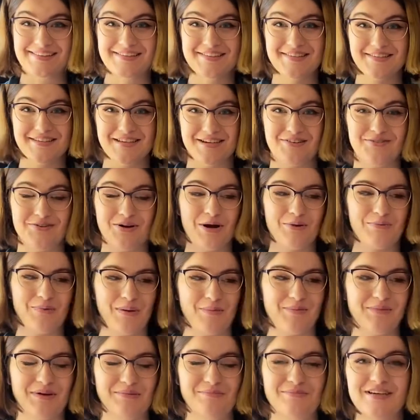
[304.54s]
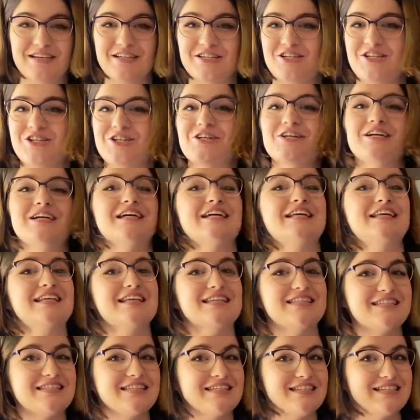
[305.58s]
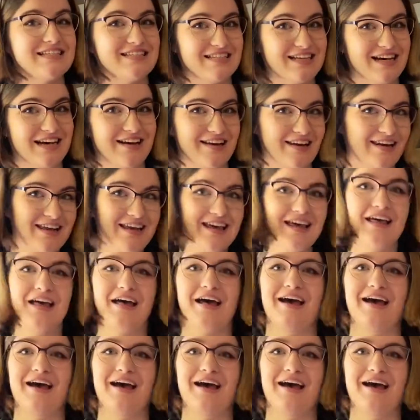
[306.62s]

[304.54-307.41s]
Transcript: so our pumpkin mixture is done.